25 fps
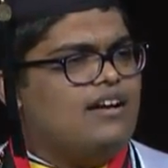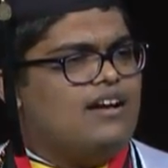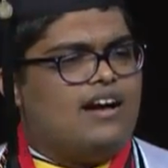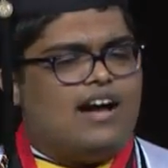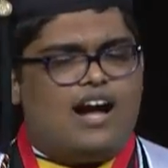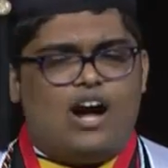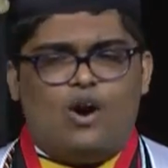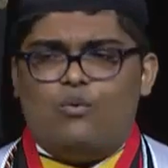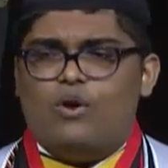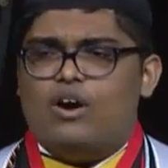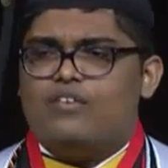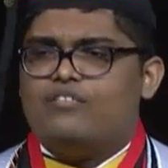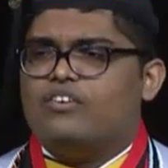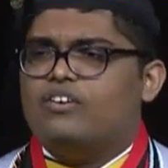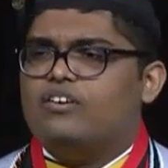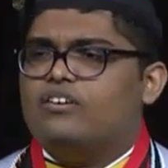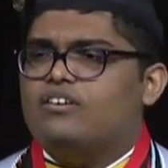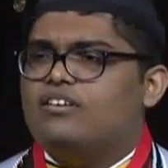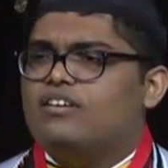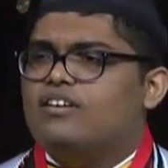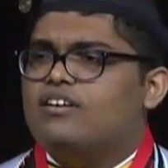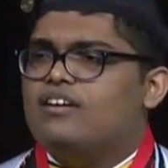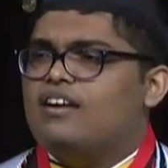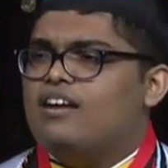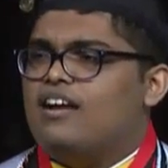
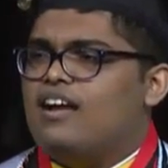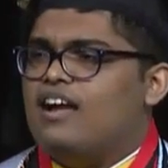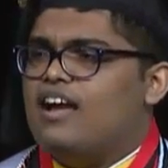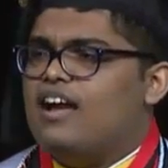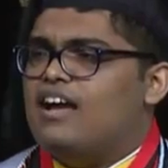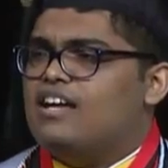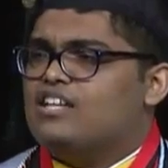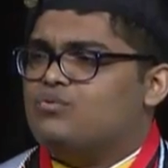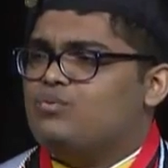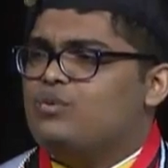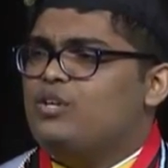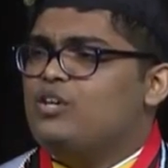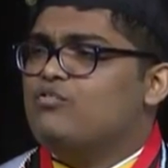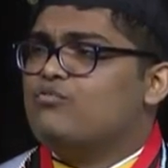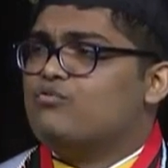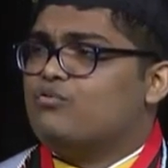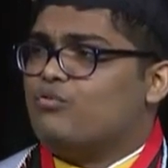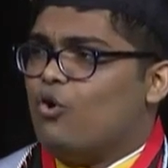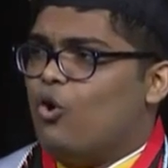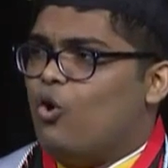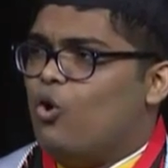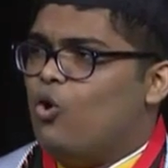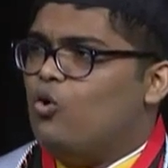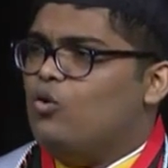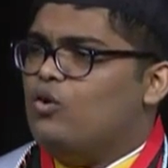However, as we
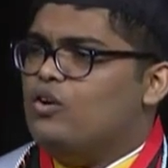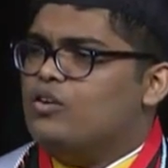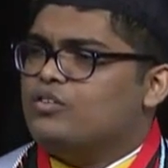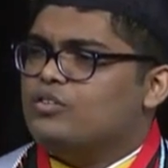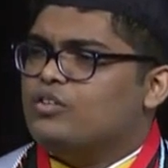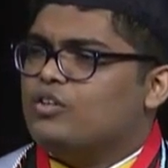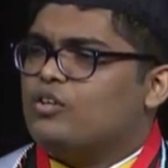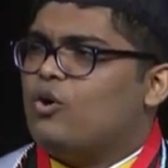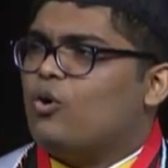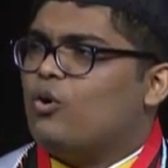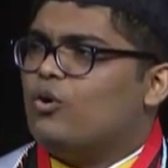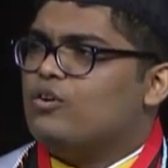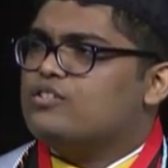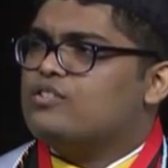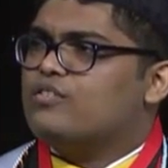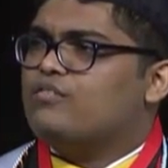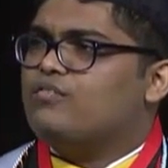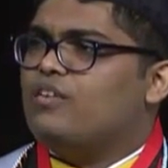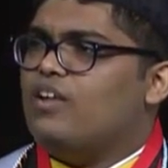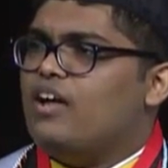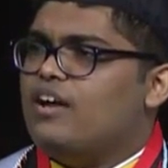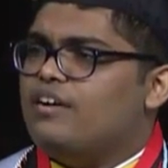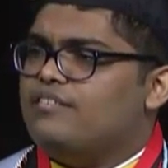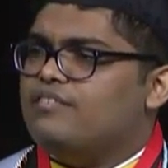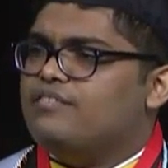enroll into the course of
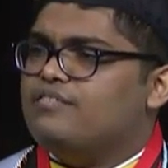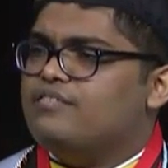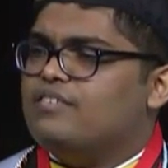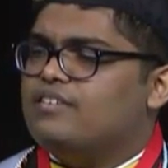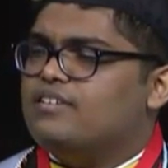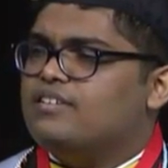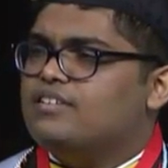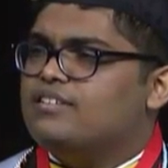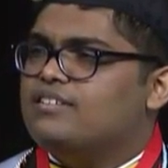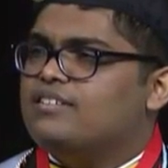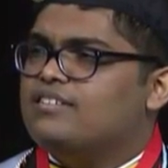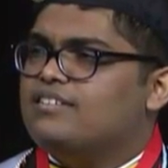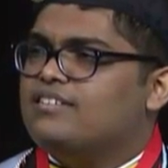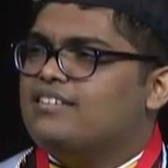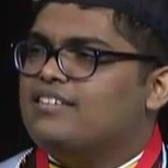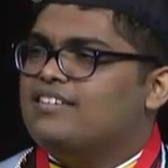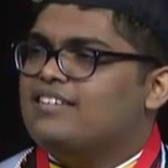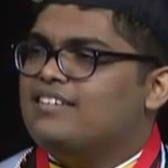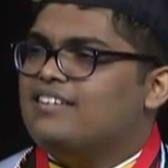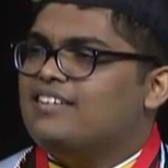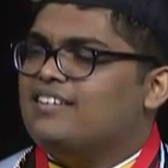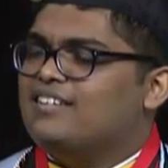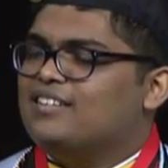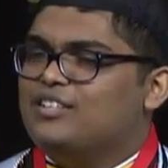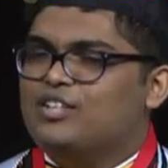life,
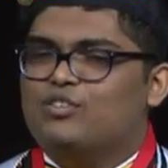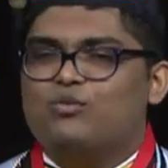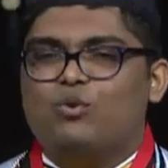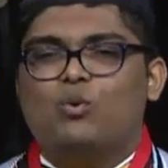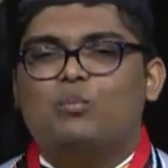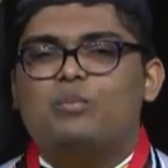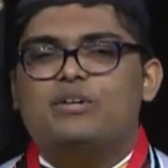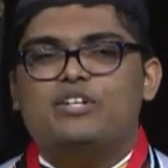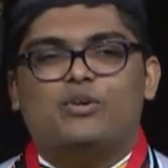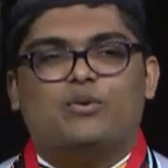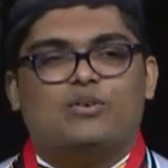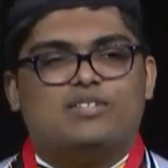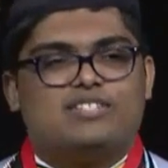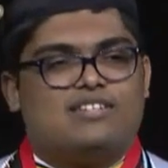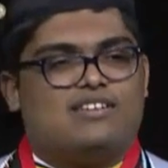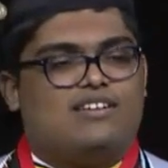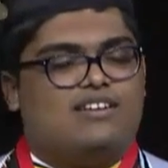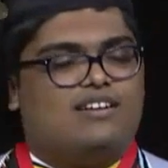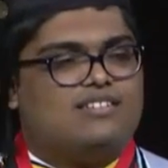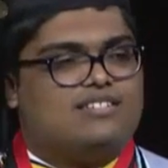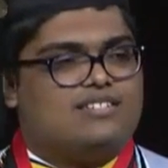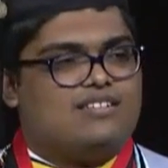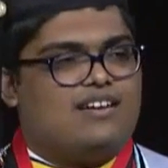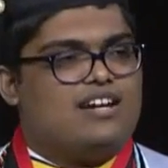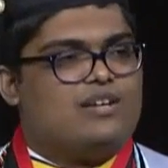there will be no
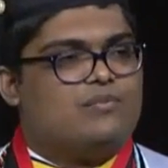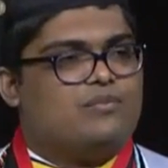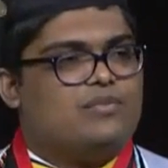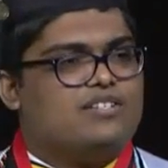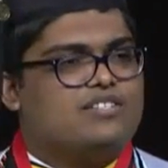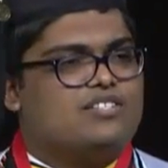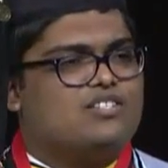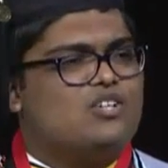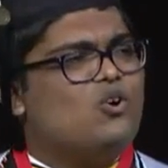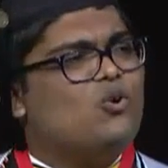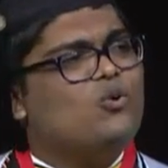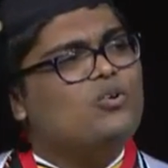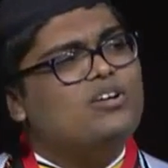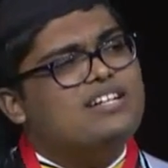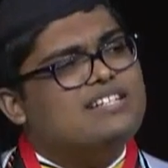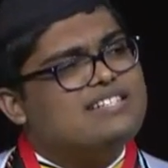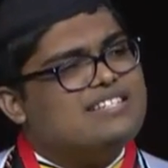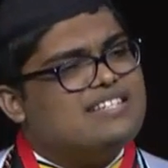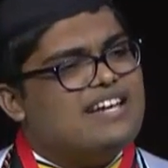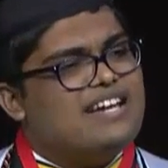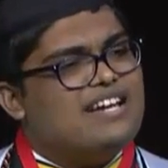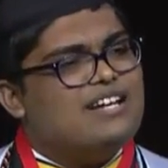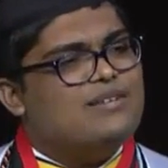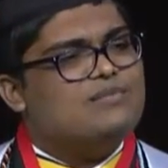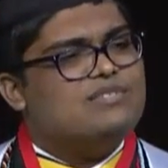assignments or
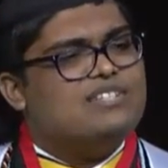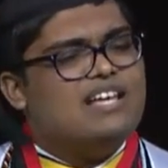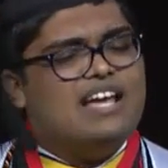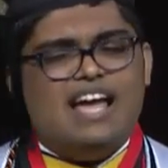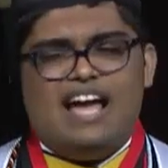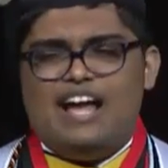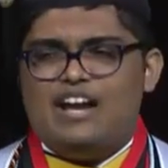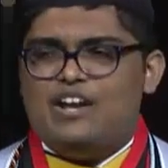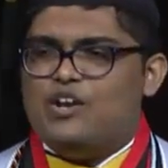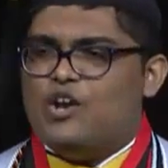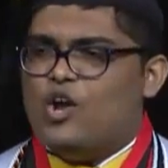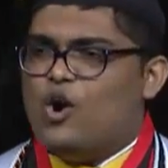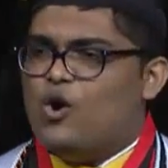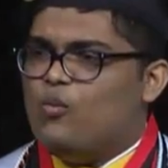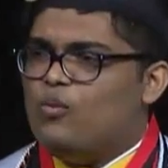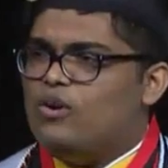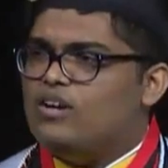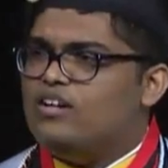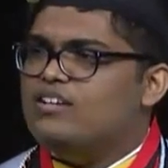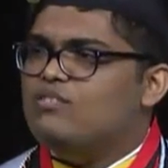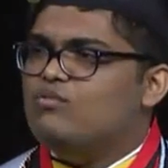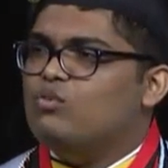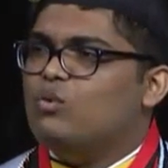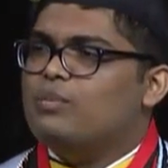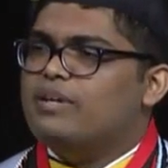exams, and no
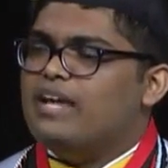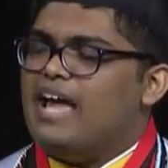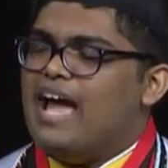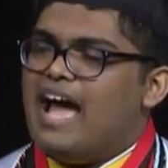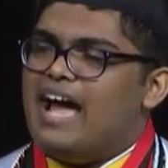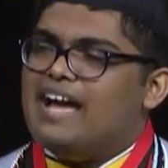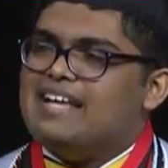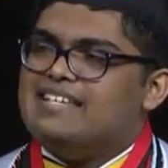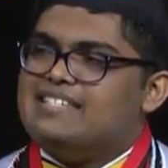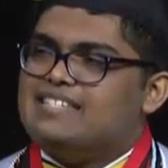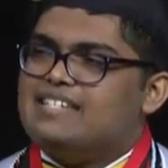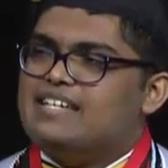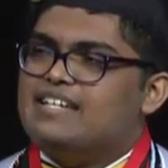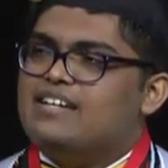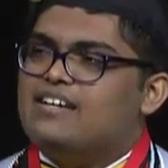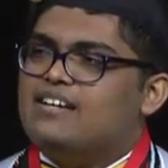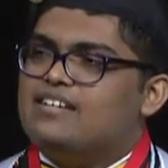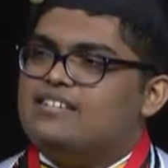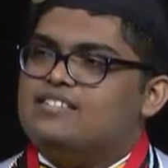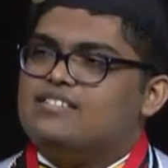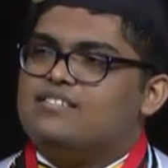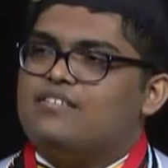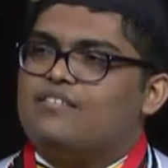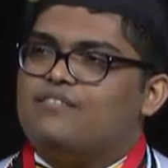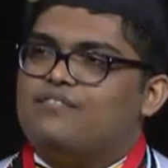one will be asking
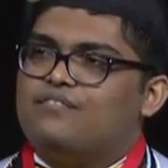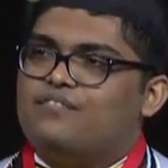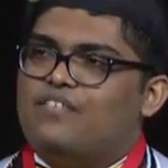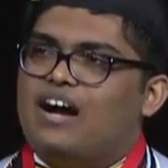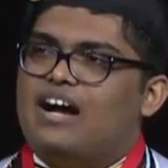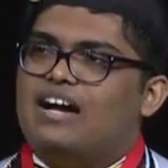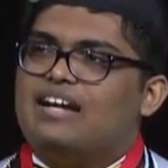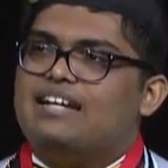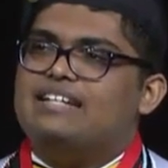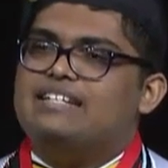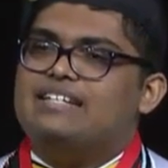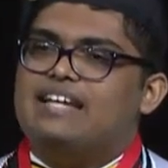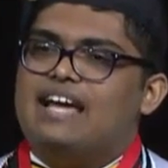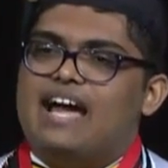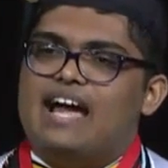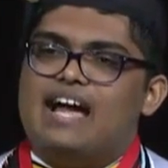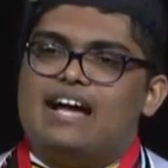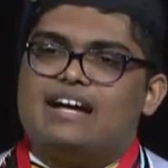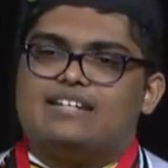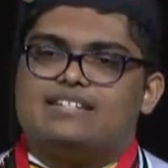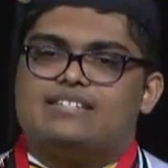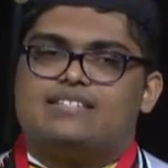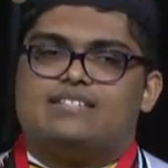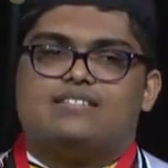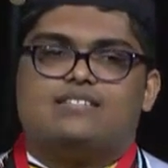us to find
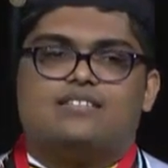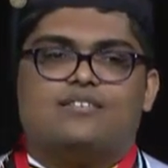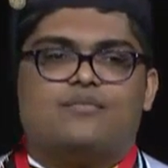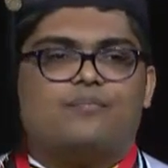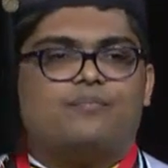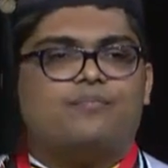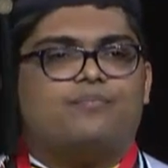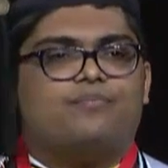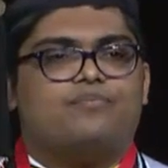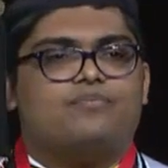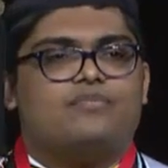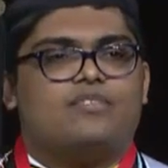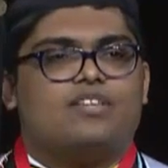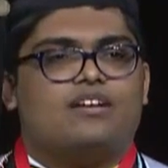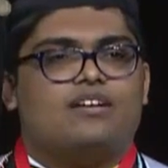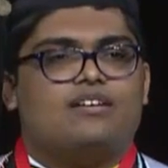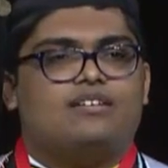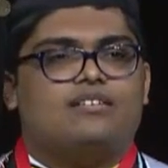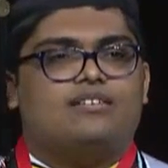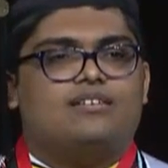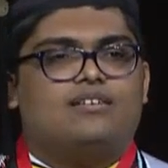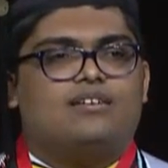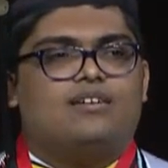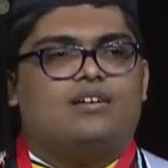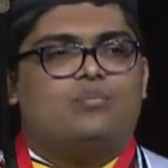X.
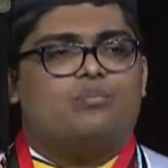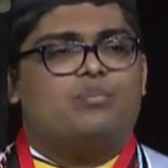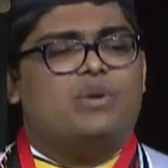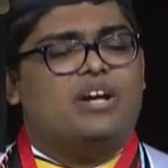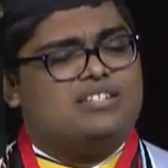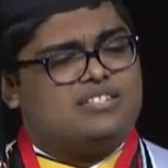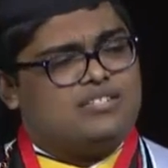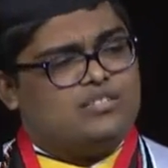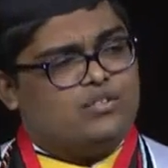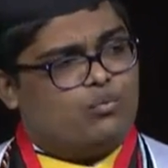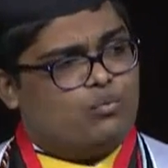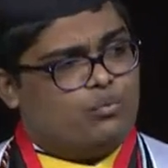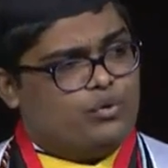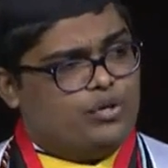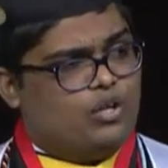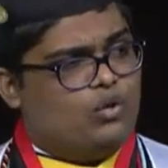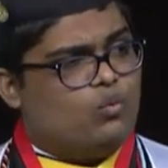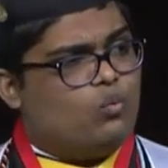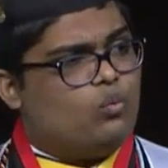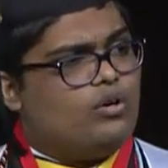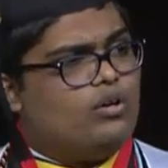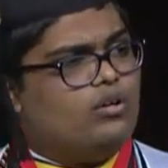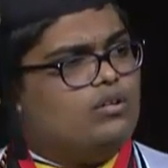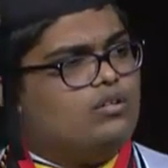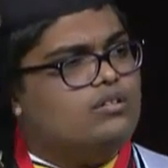Because in the real
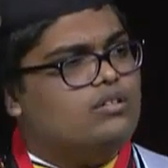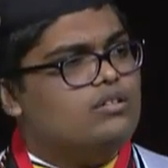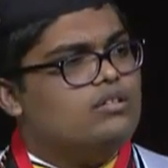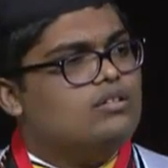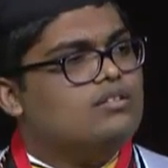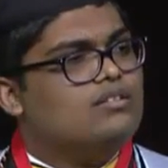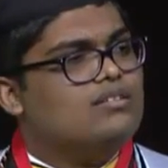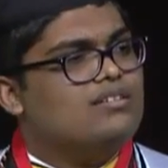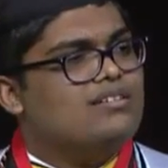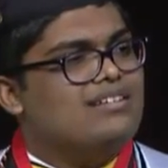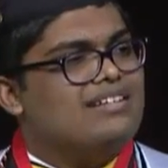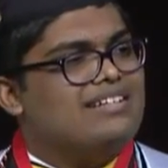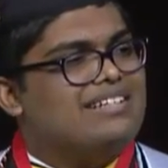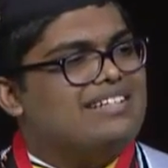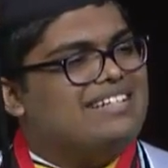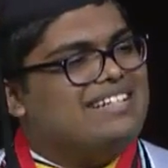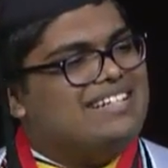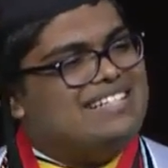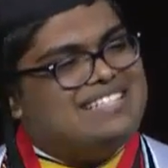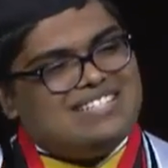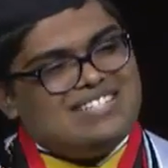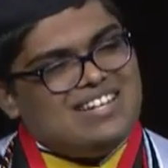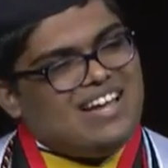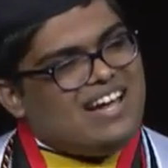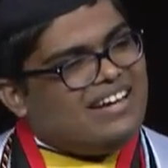world,
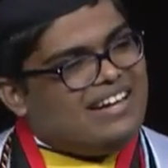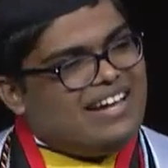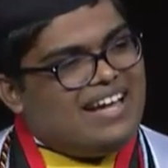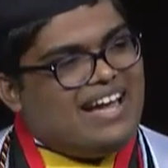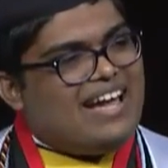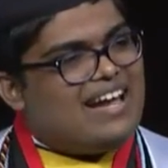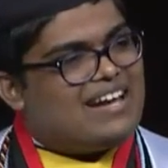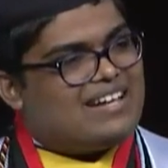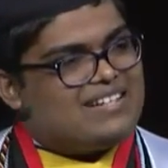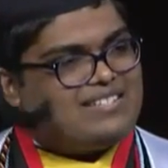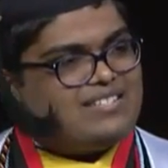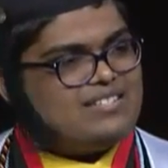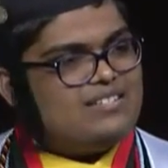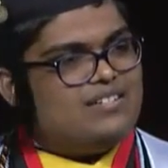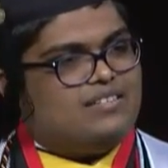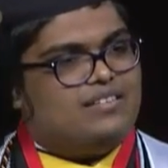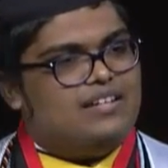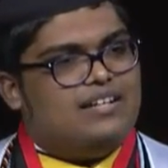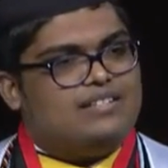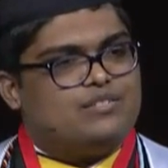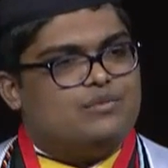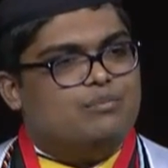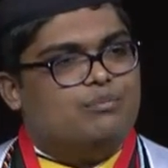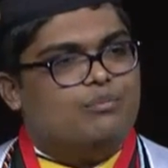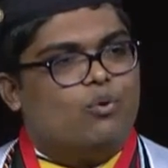it's not X
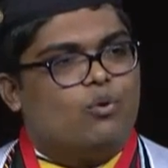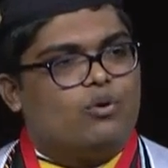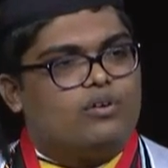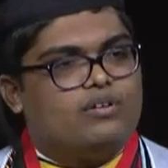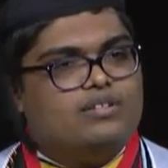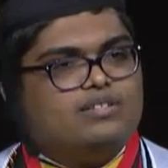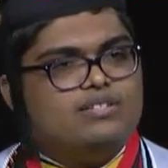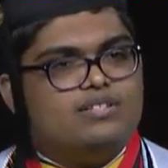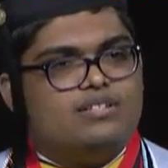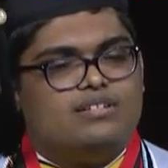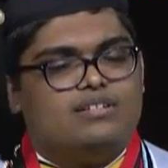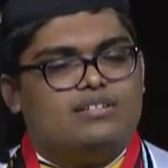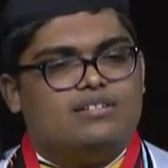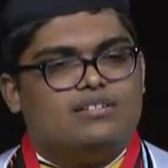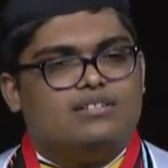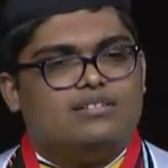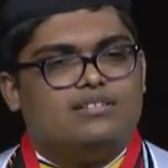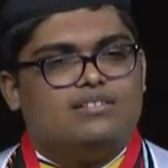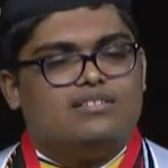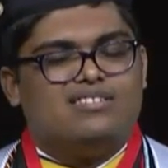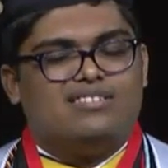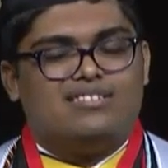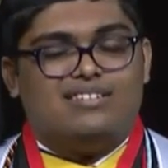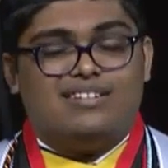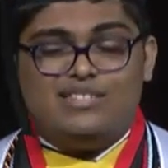that's important,
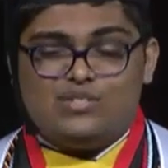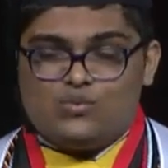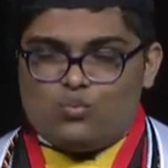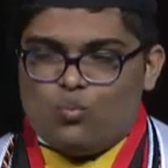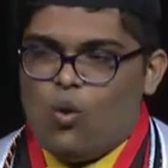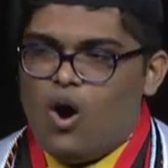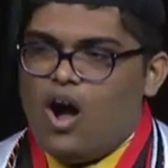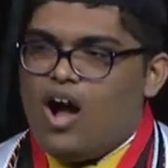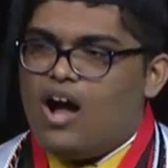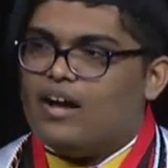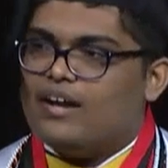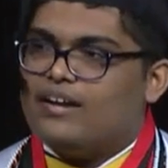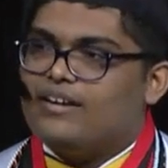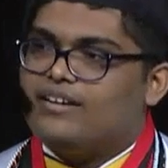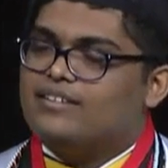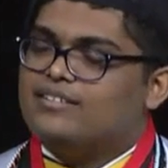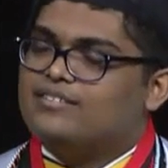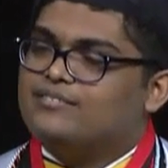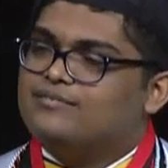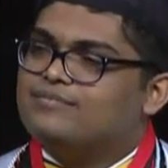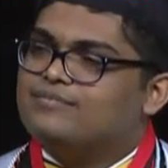it's Y.